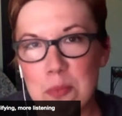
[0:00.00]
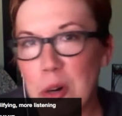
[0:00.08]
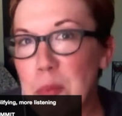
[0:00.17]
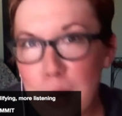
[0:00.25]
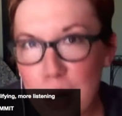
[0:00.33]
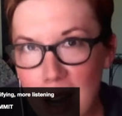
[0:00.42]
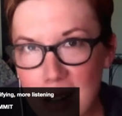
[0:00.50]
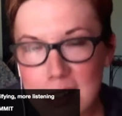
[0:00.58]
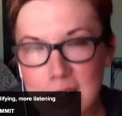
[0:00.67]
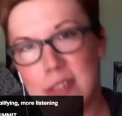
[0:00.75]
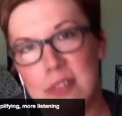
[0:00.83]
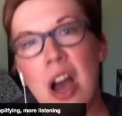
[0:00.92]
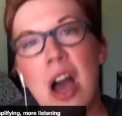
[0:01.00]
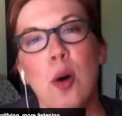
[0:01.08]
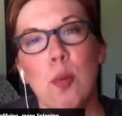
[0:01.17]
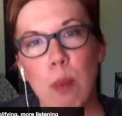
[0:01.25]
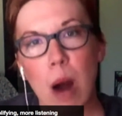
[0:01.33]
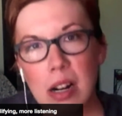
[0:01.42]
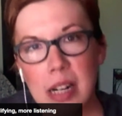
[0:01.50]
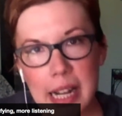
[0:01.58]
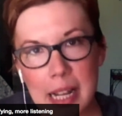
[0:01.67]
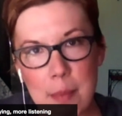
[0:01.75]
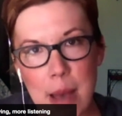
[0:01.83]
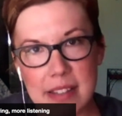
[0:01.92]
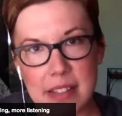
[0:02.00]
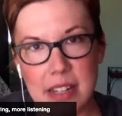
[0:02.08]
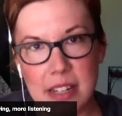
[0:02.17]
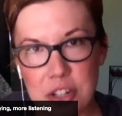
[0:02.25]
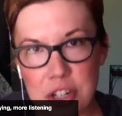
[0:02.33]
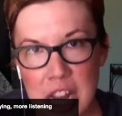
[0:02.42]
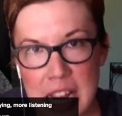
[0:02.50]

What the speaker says: more productive marketing message